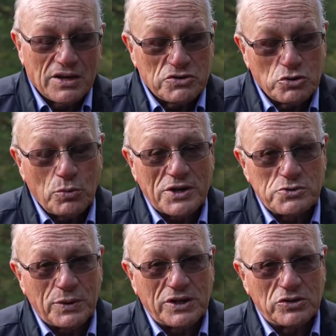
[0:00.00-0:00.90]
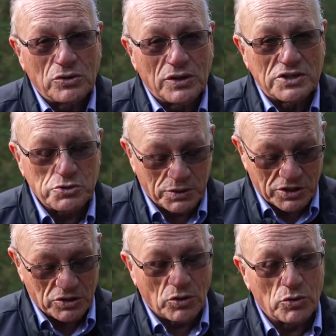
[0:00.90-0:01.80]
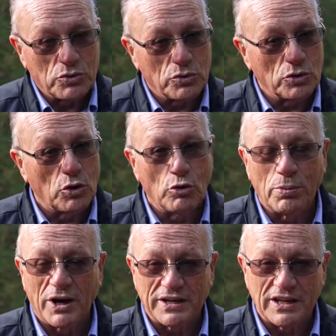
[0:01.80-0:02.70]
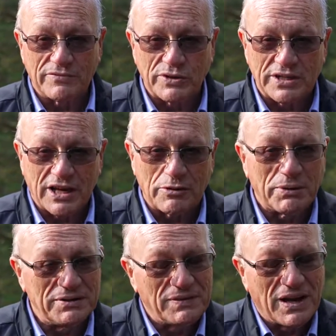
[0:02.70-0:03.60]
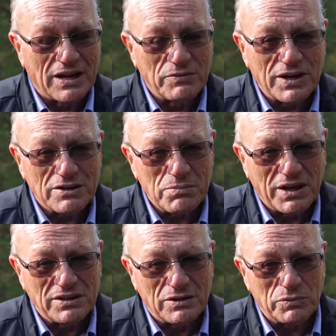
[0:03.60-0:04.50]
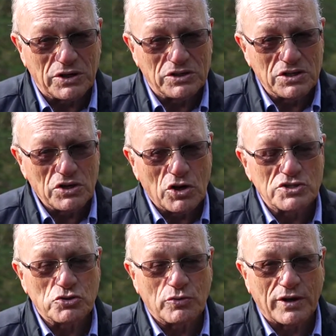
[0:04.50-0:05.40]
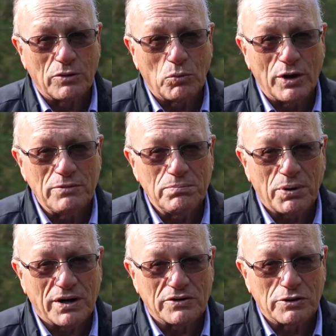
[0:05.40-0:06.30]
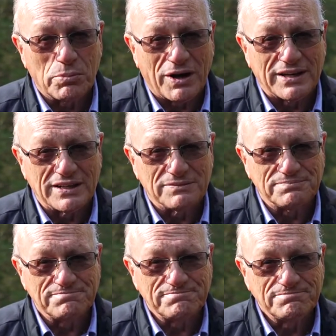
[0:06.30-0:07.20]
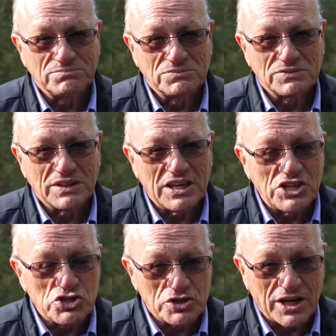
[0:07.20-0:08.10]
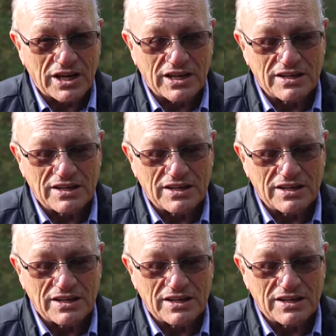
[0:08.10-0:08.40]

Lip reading: 2 ways we can do this. We can go through the whole body every day, but I recommend that we concentrate on one part of the body each day.